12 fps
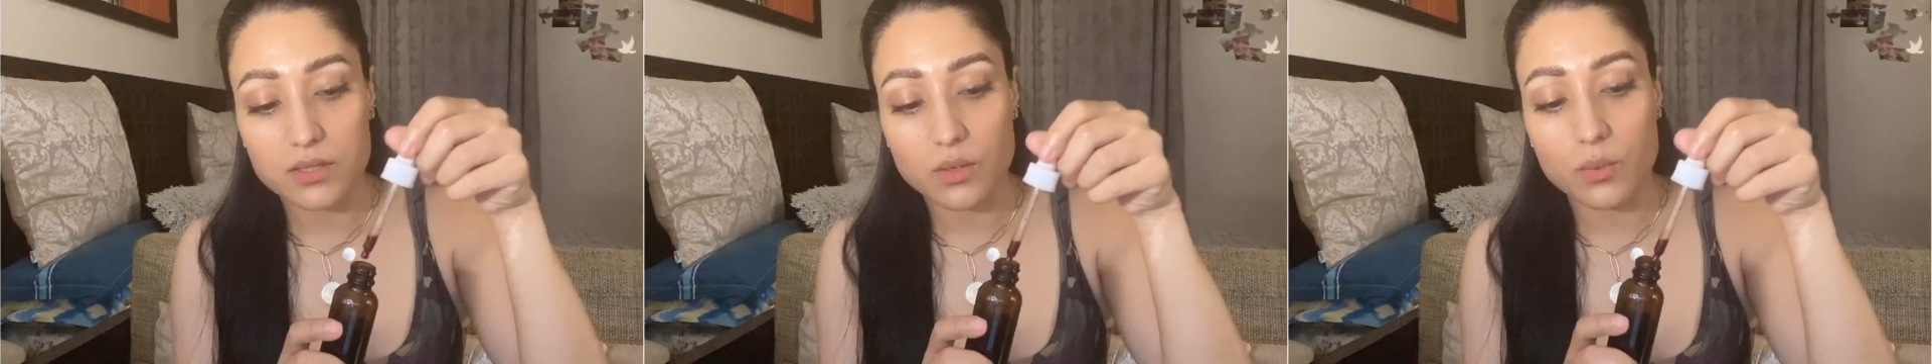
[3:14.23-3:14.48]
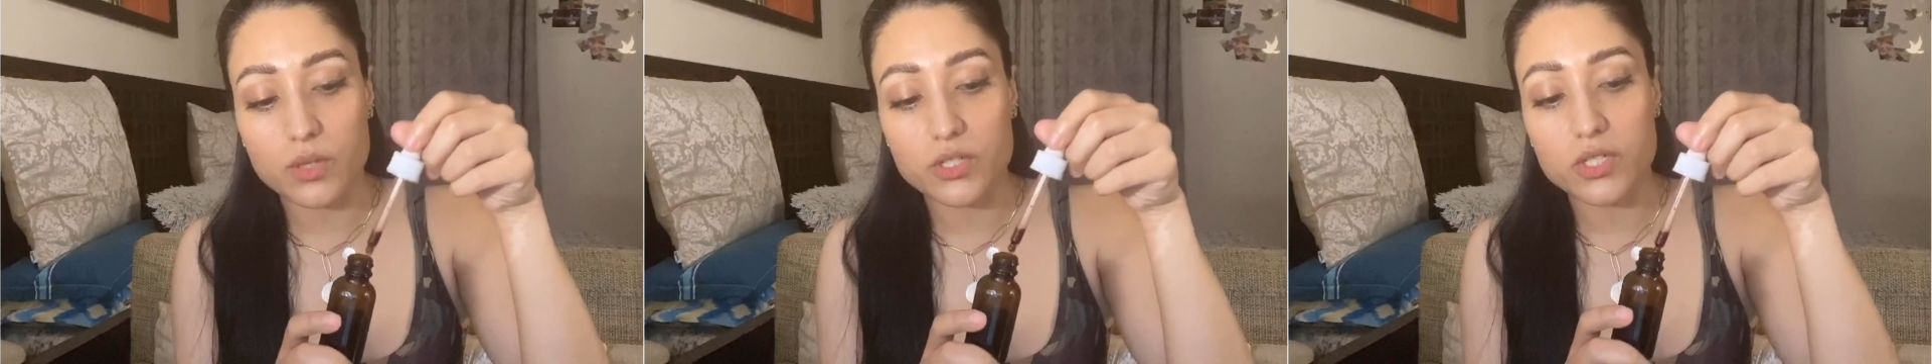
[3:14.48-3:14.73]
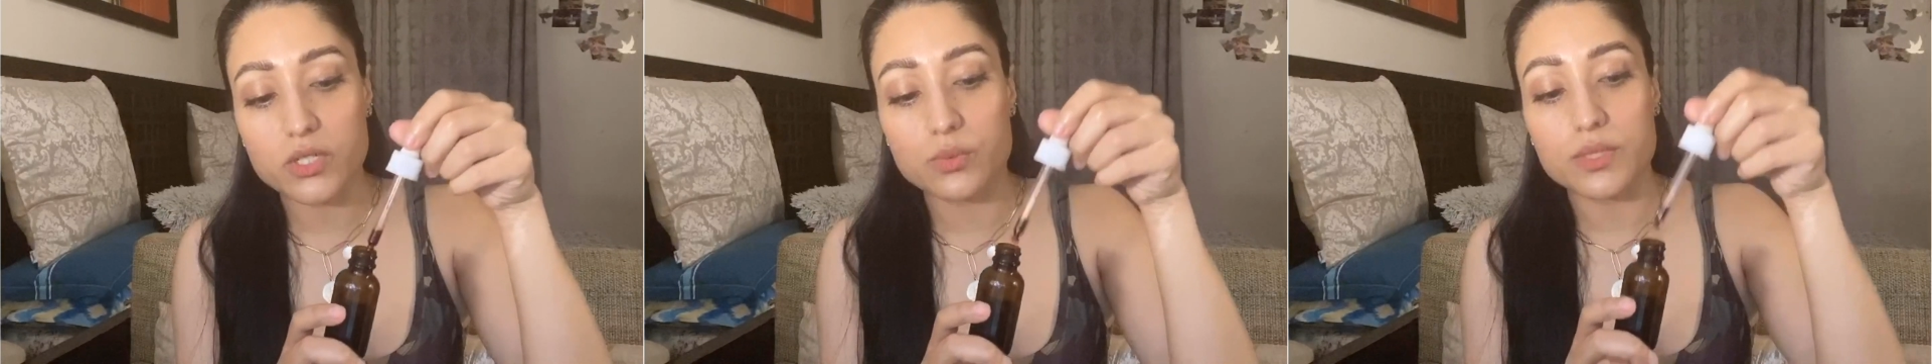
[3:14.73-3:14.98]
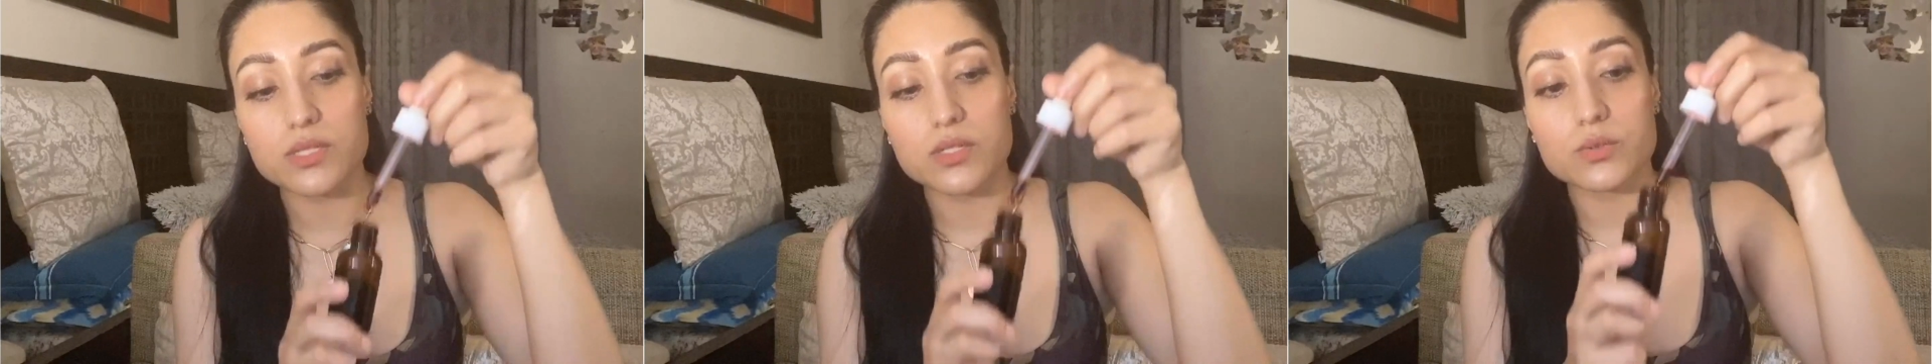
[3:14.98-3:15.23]
what you do
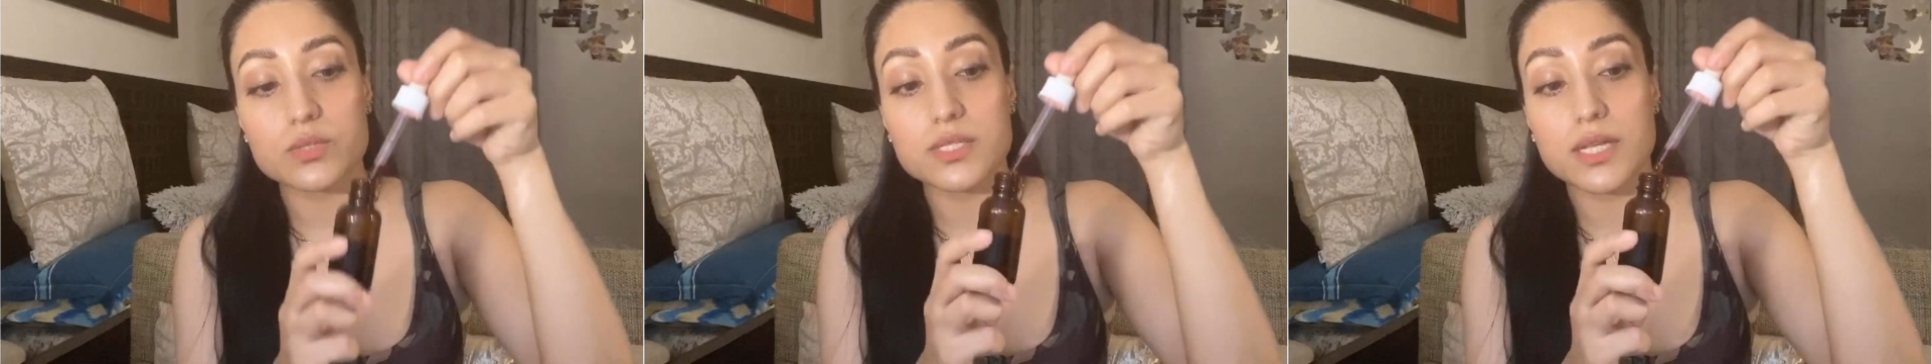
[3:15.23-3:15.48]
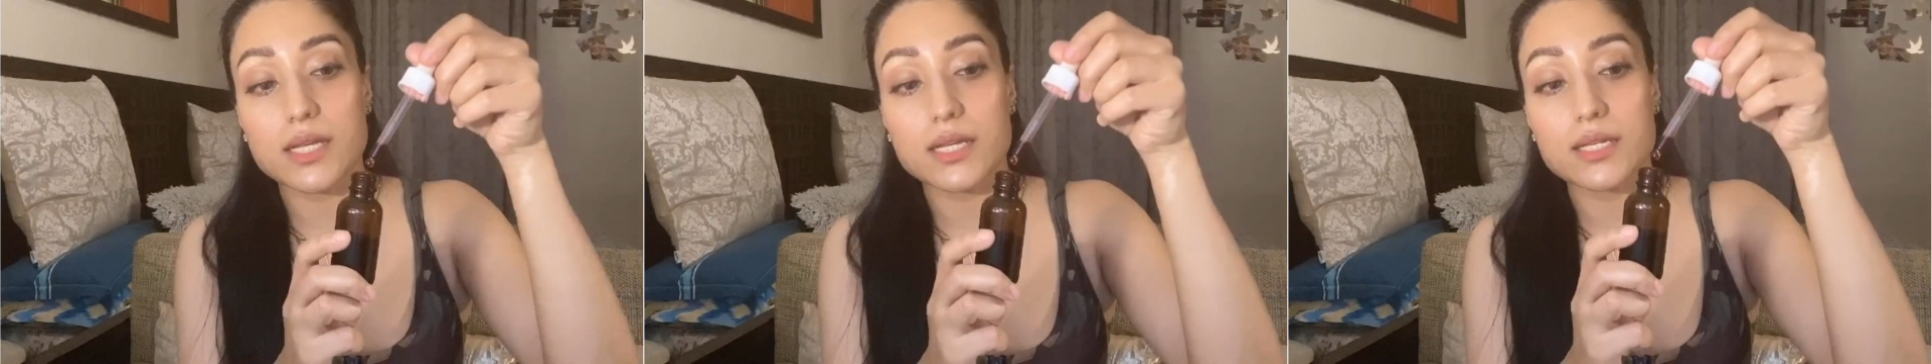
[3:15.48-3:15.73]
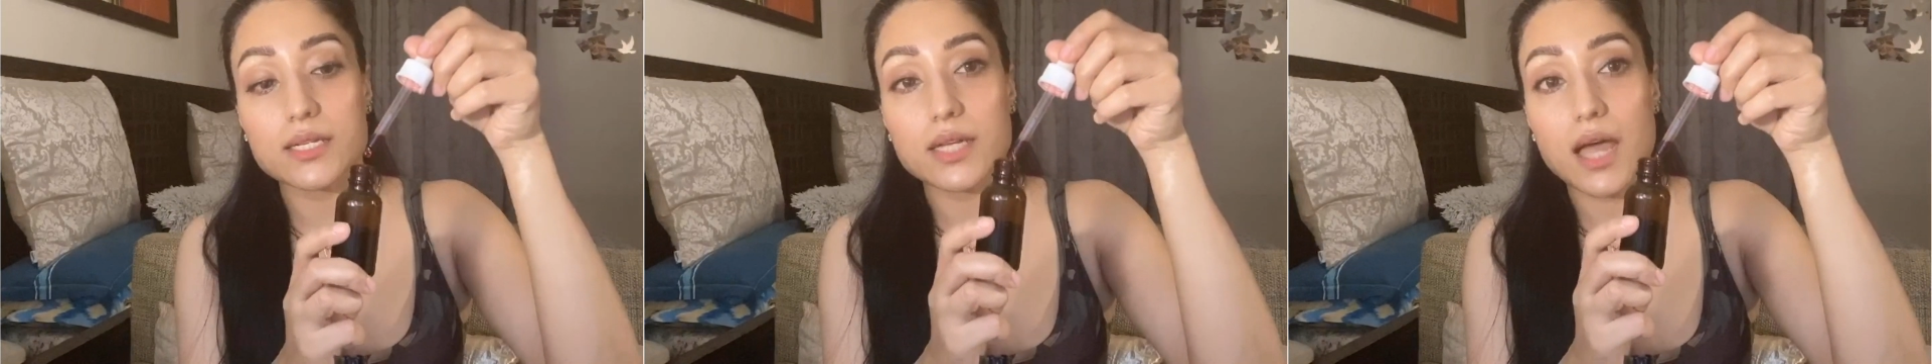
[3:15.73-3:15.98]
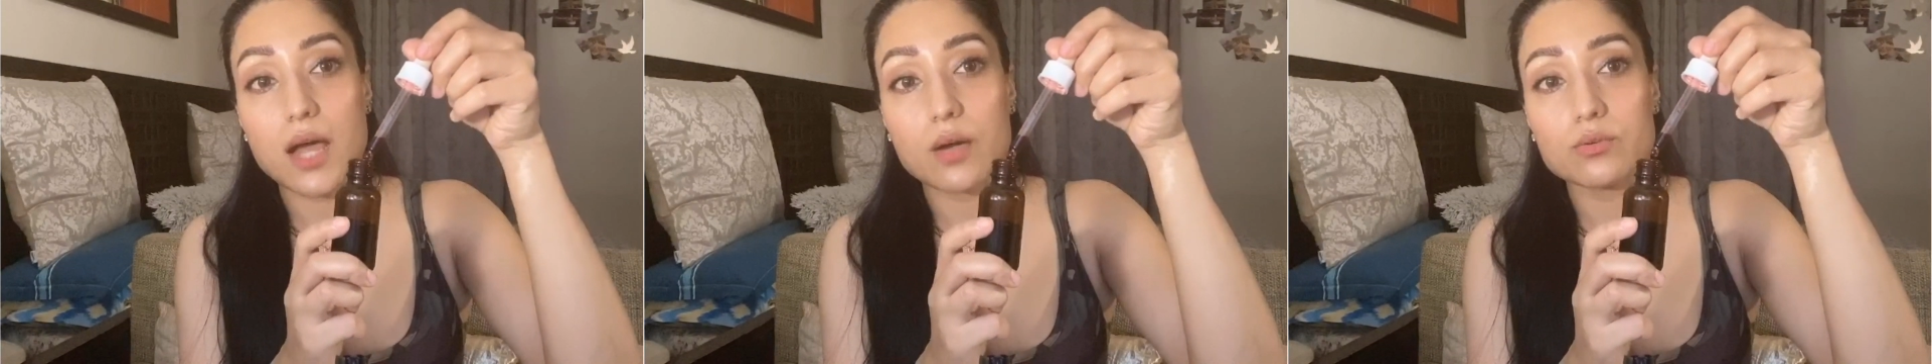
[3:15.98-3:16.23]
is you take it
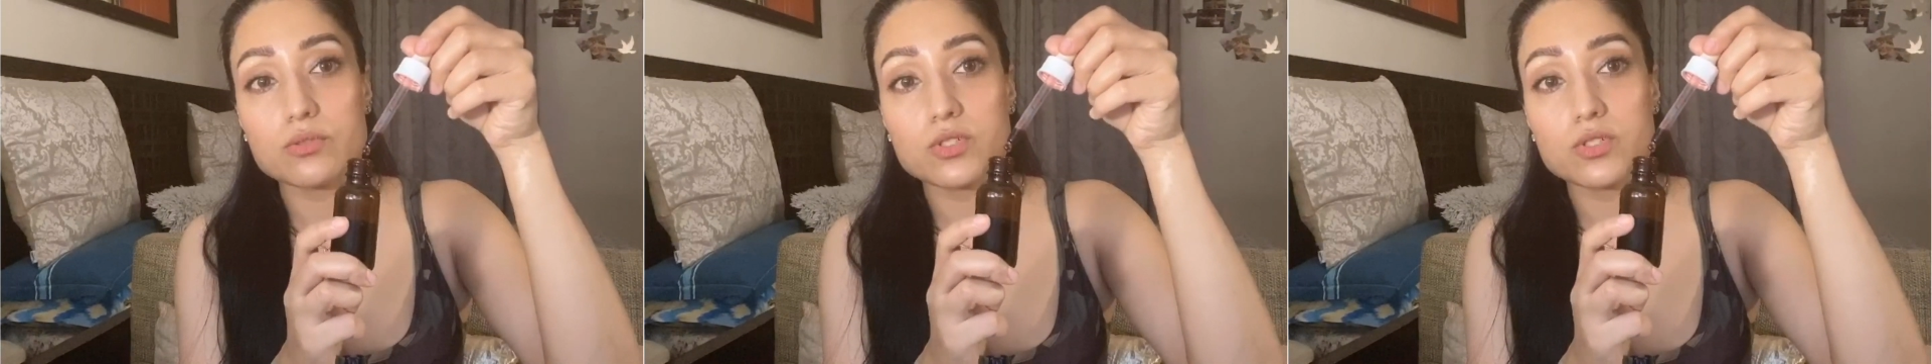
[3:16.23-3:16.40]
out,